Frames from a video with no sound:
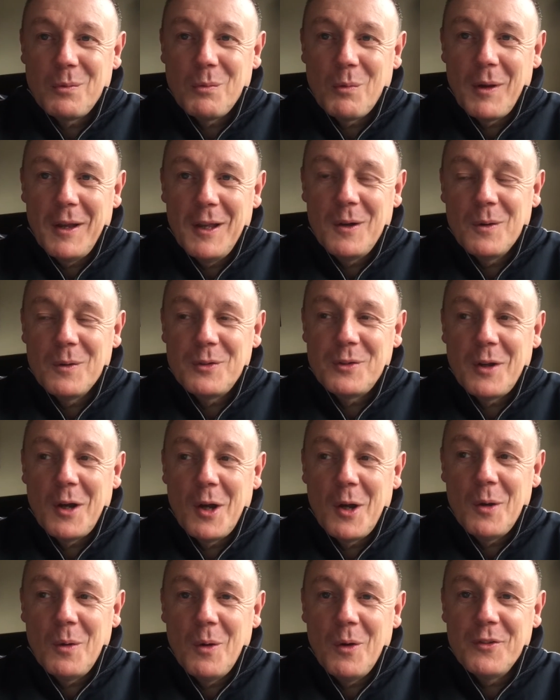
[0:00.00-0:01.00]
week or
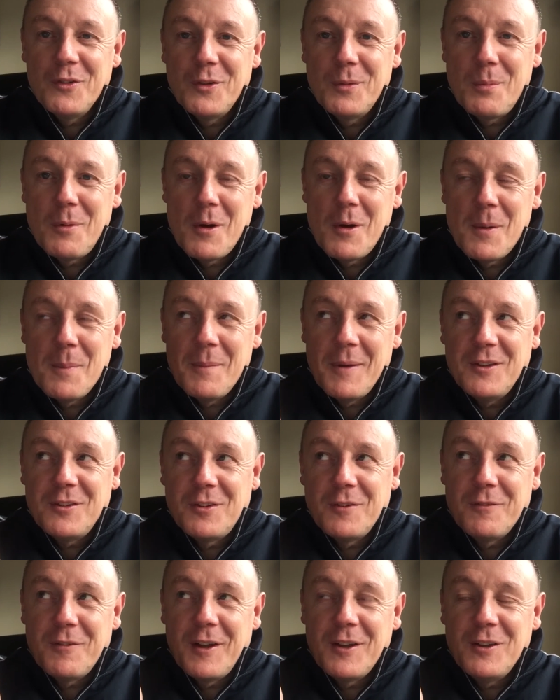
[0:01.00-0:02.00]
so on Spirit Meets
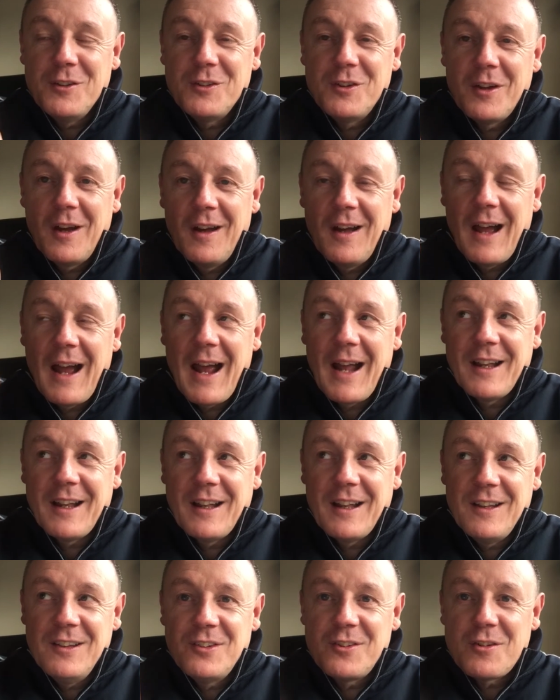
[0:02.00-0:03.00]
Adventure and
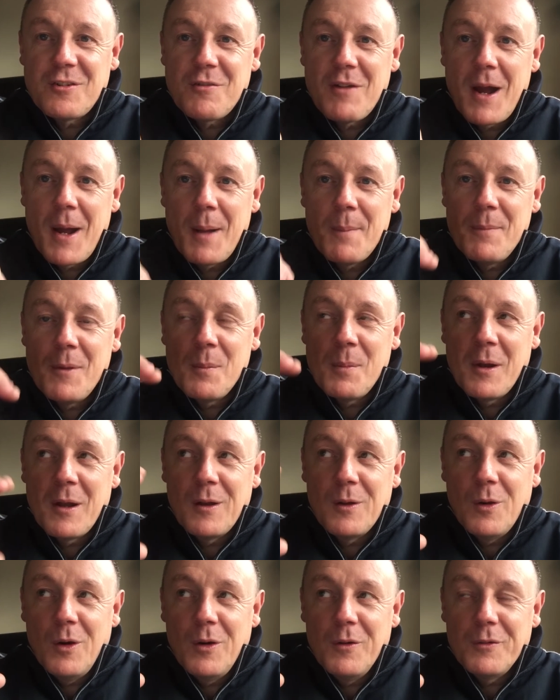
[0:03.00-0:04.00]
Instagram, there'll be a
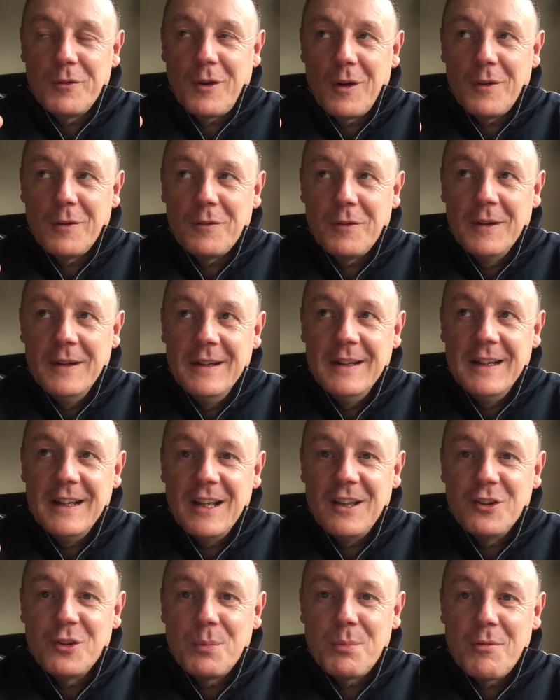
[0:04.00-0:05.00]
lot of kind of
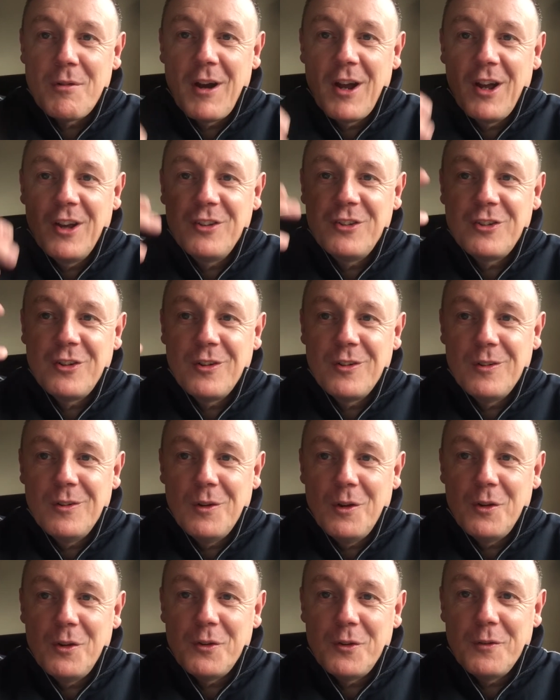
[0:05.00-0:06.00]
inspiration,
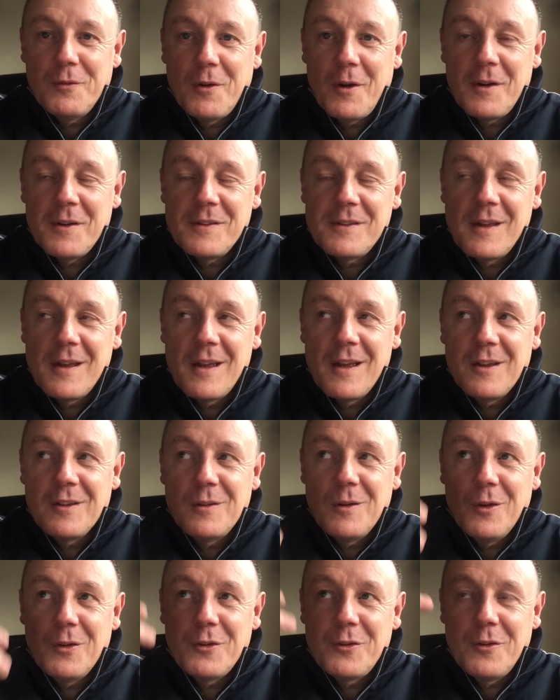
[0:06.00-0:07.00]
lots of ideas,
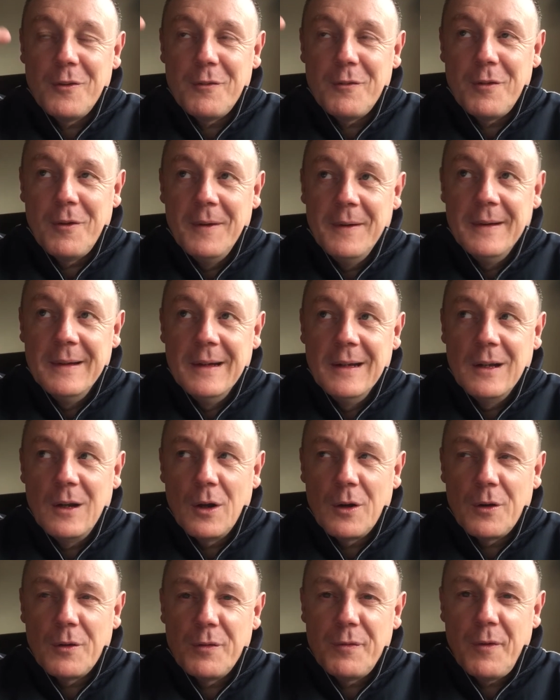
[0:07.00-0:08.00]
lots of
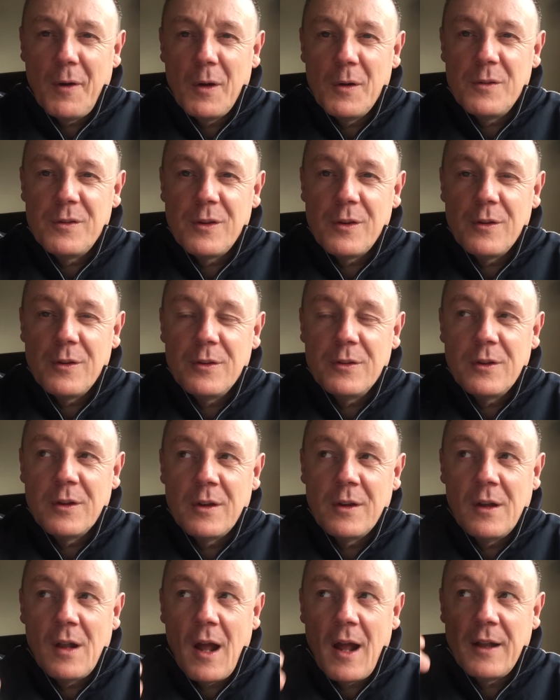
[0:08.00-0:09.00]
kind of photos
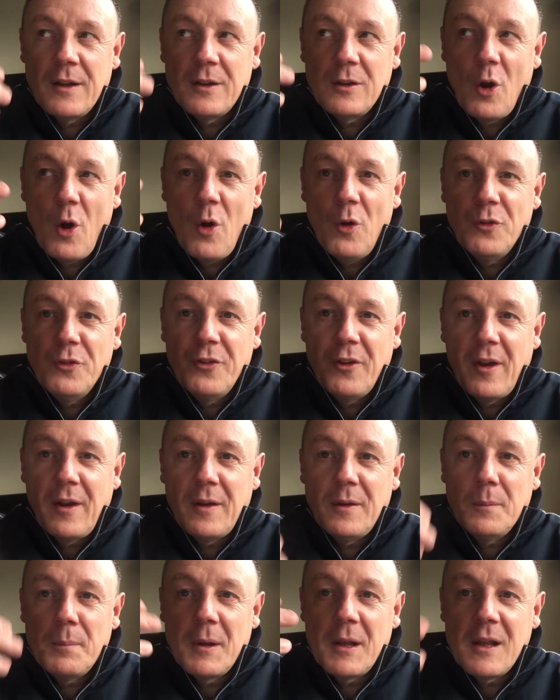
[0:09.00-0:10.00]
and
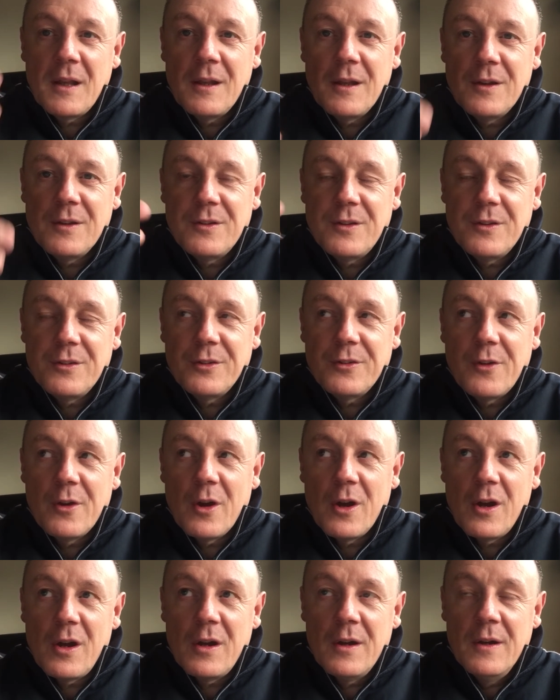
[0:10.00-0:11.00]
content beginning to
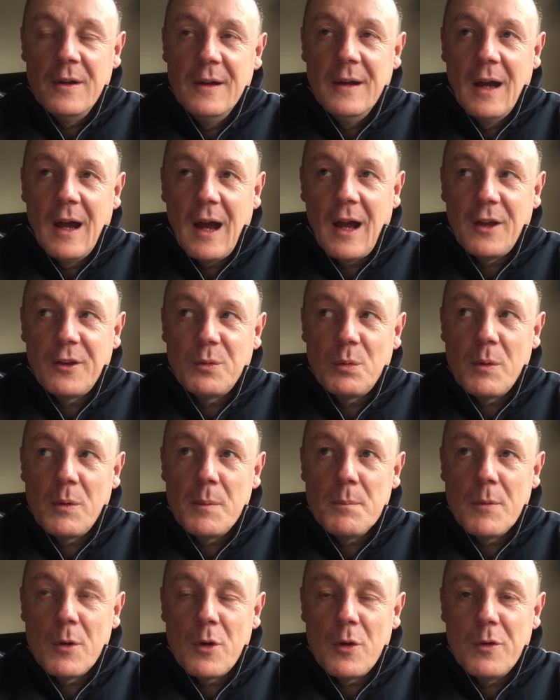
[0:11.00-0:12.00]
stir as we
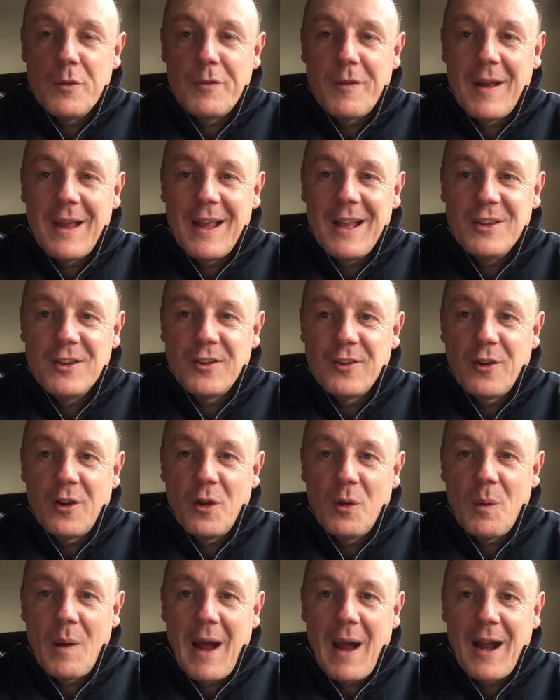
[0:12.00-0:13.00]
move
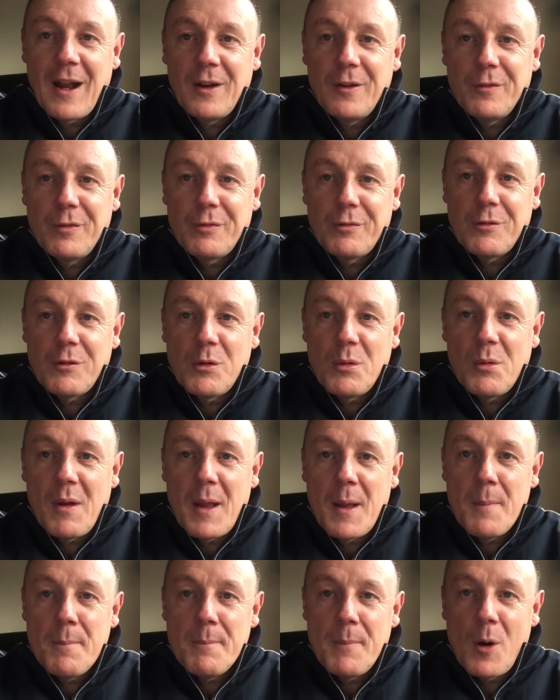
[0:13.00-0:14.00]
into and through
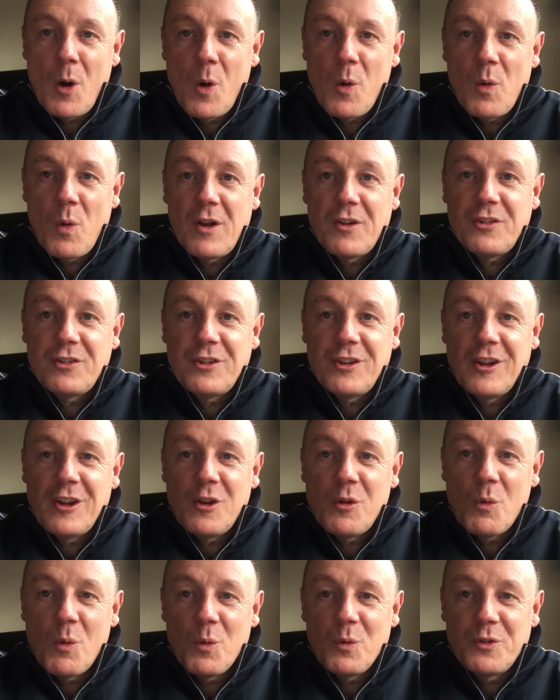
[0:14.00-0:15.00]
Imbolc. See
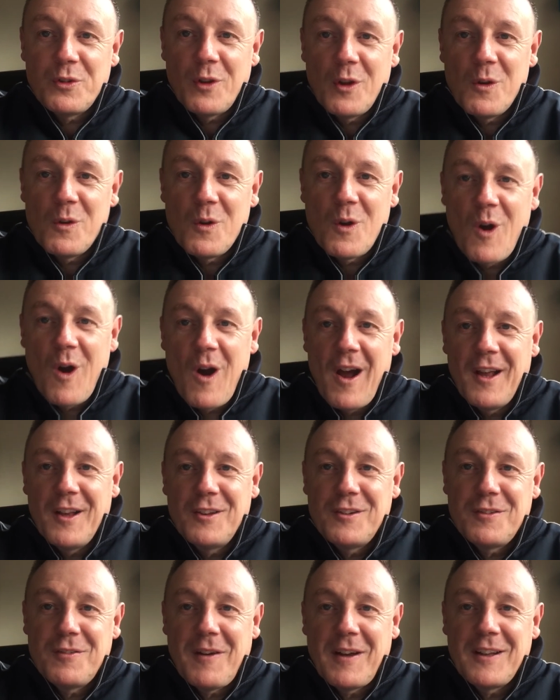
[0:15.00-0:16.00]
you all soon, guys.
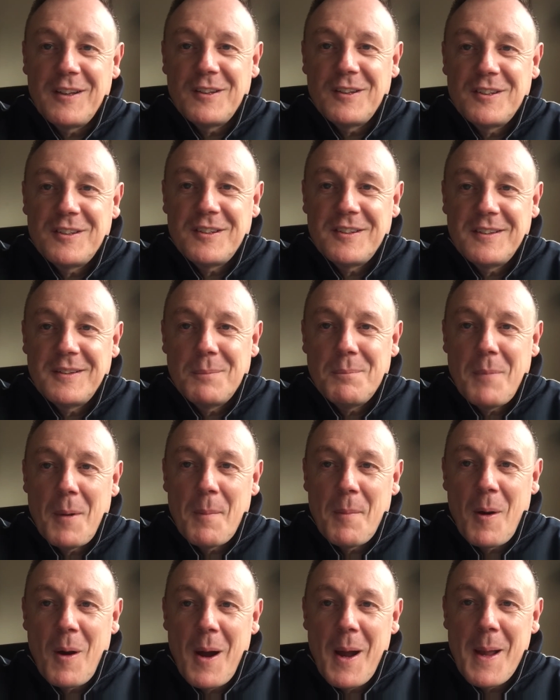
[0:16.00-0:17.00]
Thanks.
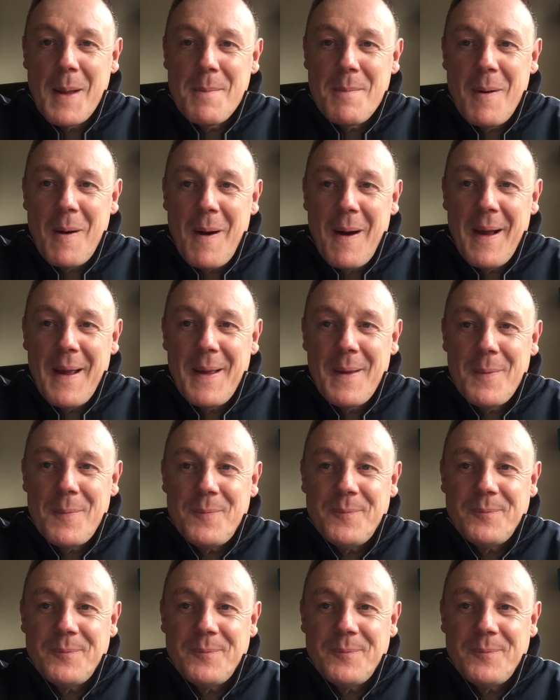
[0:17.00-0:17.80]
Bye-bye. Bye.